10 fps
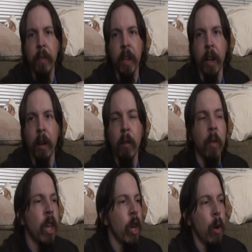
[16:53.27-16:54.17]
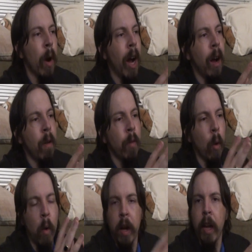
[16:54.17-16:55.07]
You know, you have the
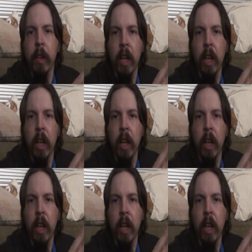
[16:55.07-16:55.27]
one-eyed